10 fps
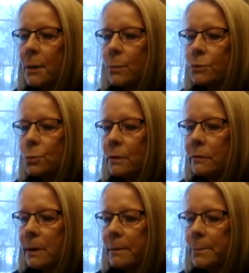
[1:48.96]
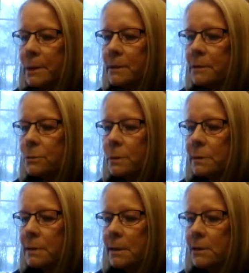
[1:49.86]
That was one of my biggest
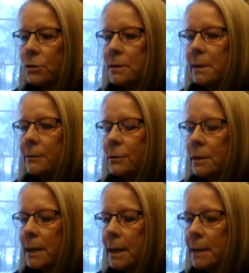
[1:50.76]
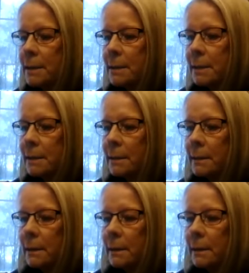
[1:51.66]
realizations after I got sick.